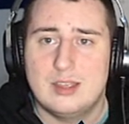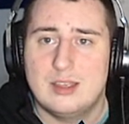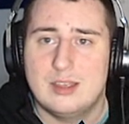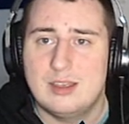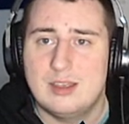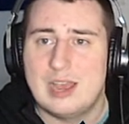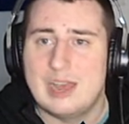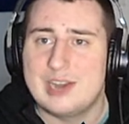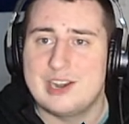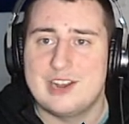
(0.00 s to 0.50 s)

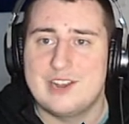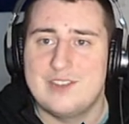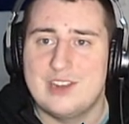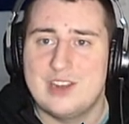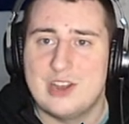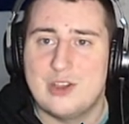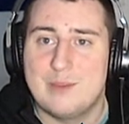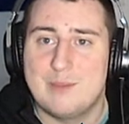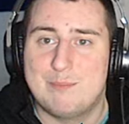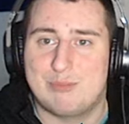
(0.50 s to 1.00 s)
I don't even
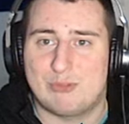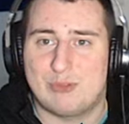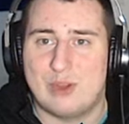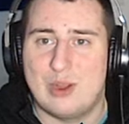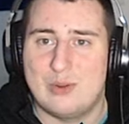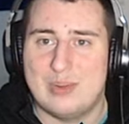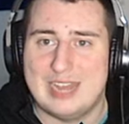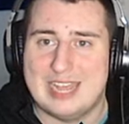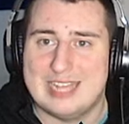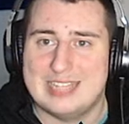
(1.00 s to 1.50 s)
know who
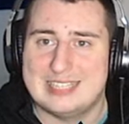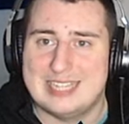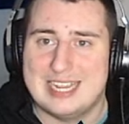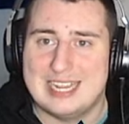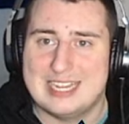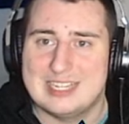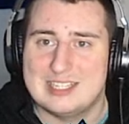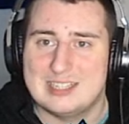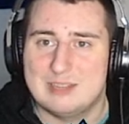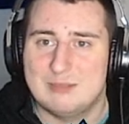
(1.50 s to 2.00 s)
Bronius
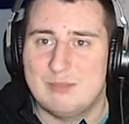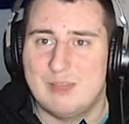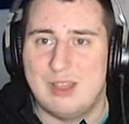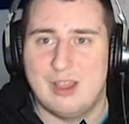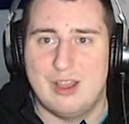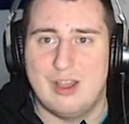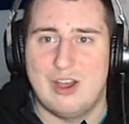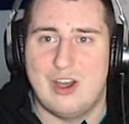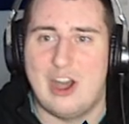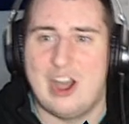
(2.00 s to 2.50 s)
is.
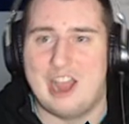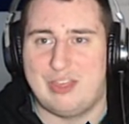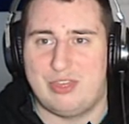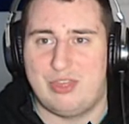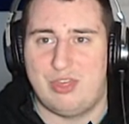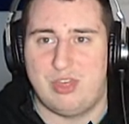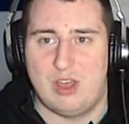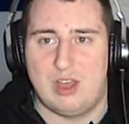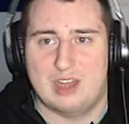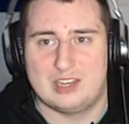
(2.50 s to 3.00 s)
I
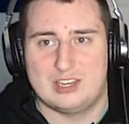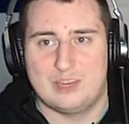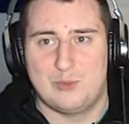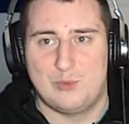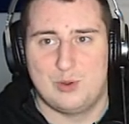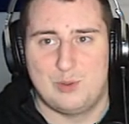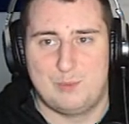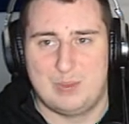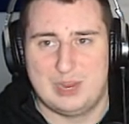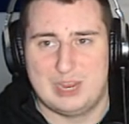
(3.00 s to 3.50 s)
thought it
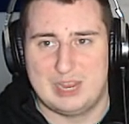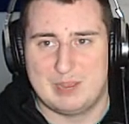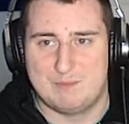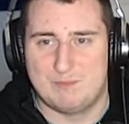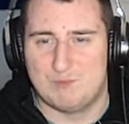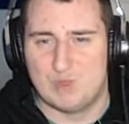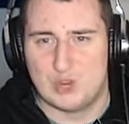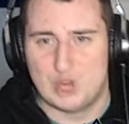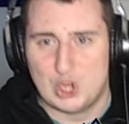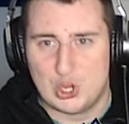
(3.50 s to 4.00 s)
would be
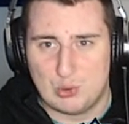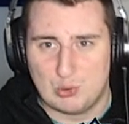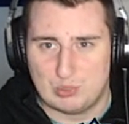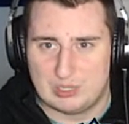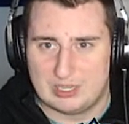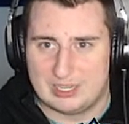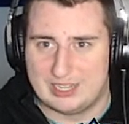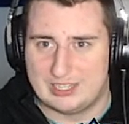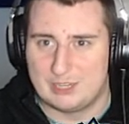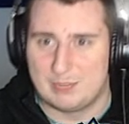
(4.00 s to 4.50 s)

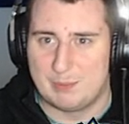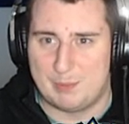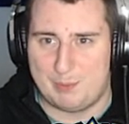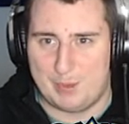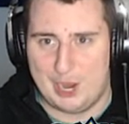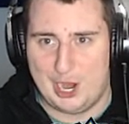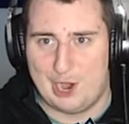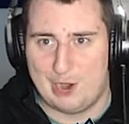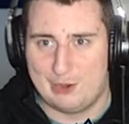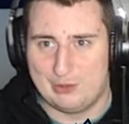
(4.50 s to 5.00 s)
amusing to
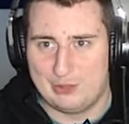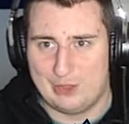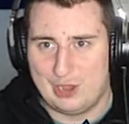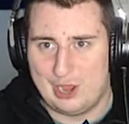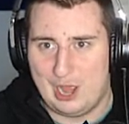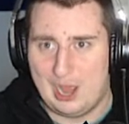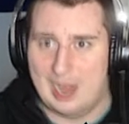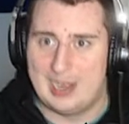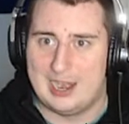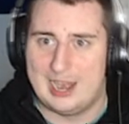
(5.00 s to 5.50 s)
prepare the
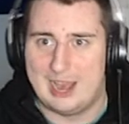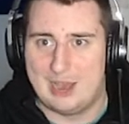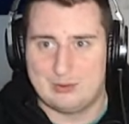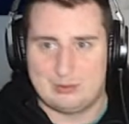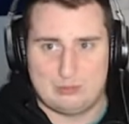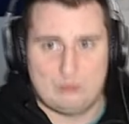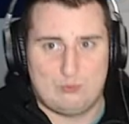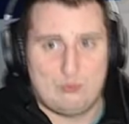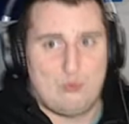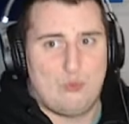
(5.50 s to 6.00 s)

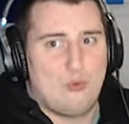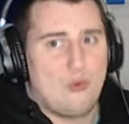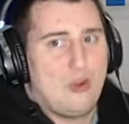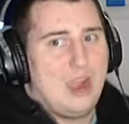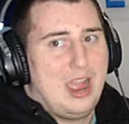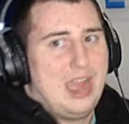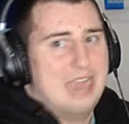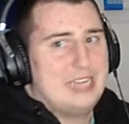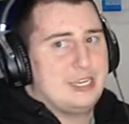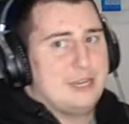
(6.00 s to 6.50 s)
hideouts
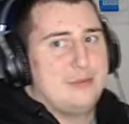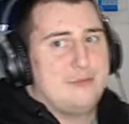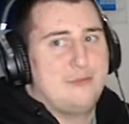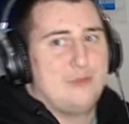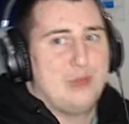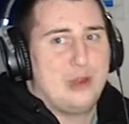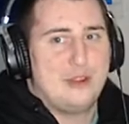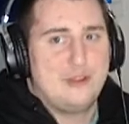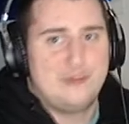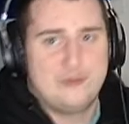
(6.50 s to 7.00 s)
right in
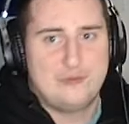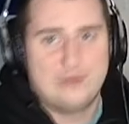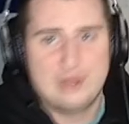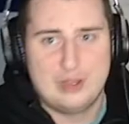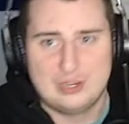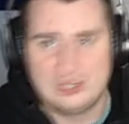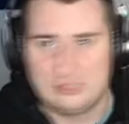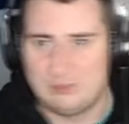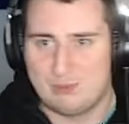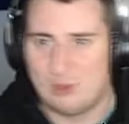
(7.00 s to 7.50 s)
front of
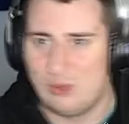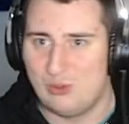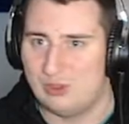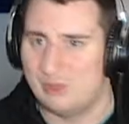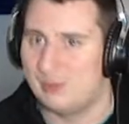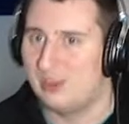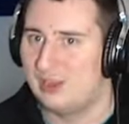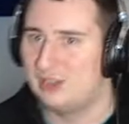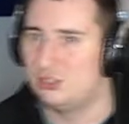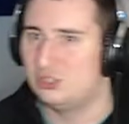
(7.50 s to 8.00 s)
the
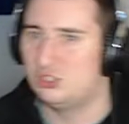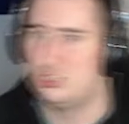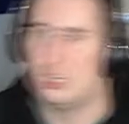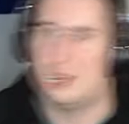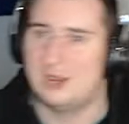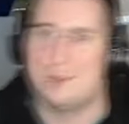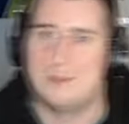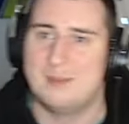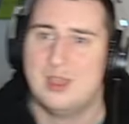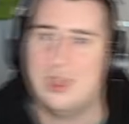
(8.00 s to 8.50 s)
Pokemon
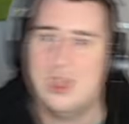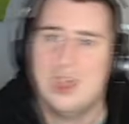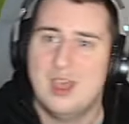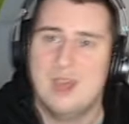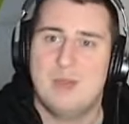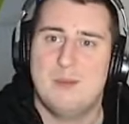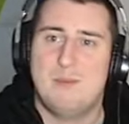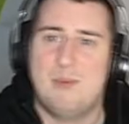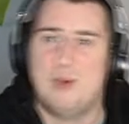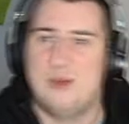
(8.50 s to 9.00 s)
gym.
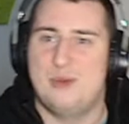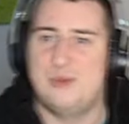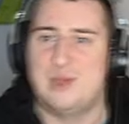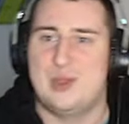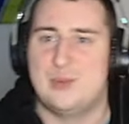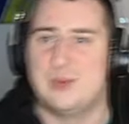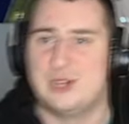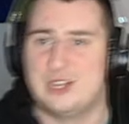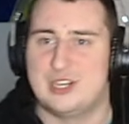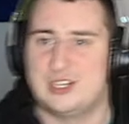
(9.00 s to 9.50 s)
but we
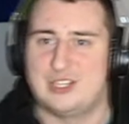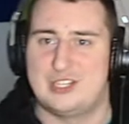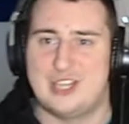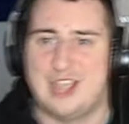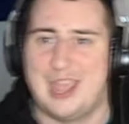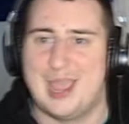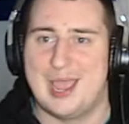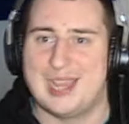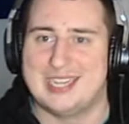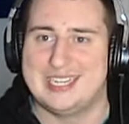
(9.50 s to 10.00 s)
were
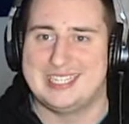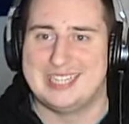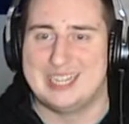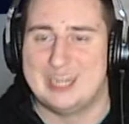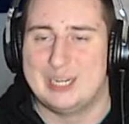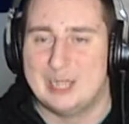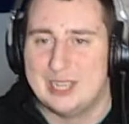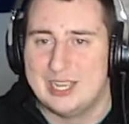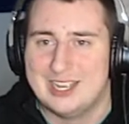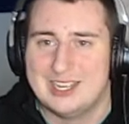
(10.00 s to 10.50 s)

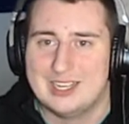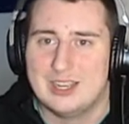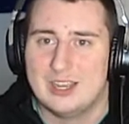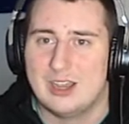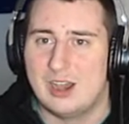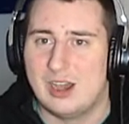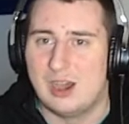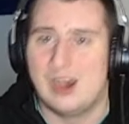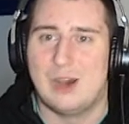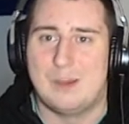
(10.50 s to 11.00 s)
detected.
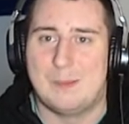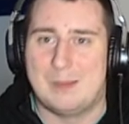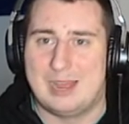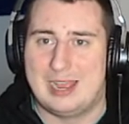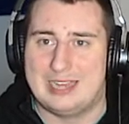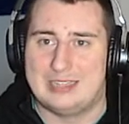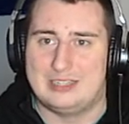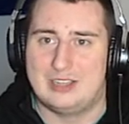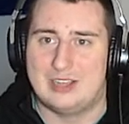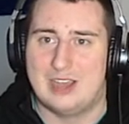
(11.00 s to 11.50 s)
Oh
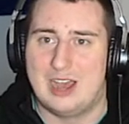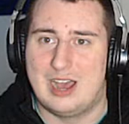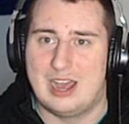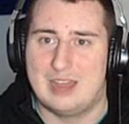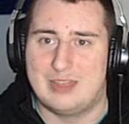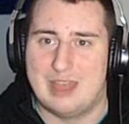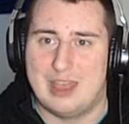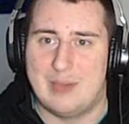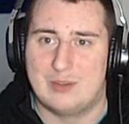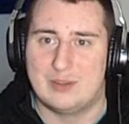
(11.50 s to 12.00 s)
my god,
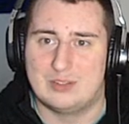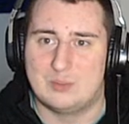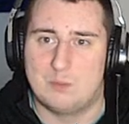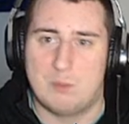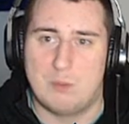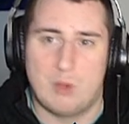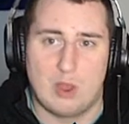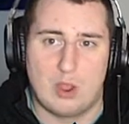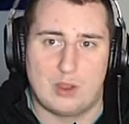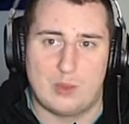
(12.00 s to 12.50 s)
that was
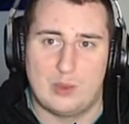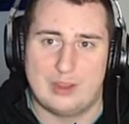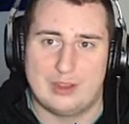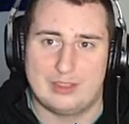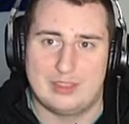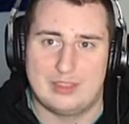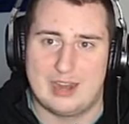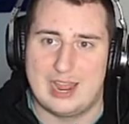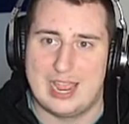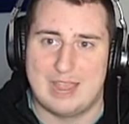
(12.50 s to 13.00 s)
more quick
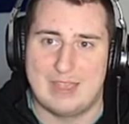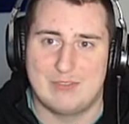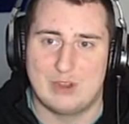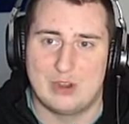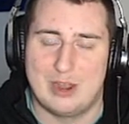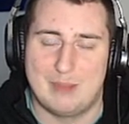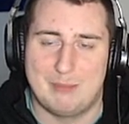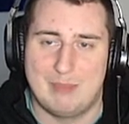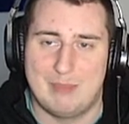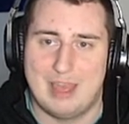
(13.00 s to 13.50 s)
than I
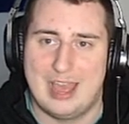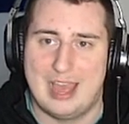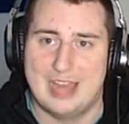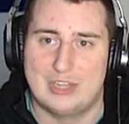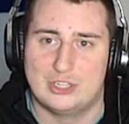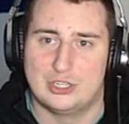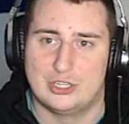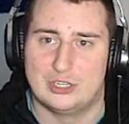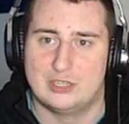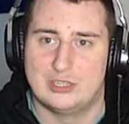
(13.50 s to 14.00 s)
ever
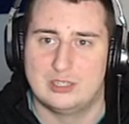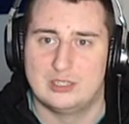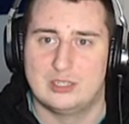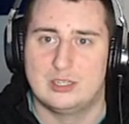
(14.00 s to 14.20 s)
imagined.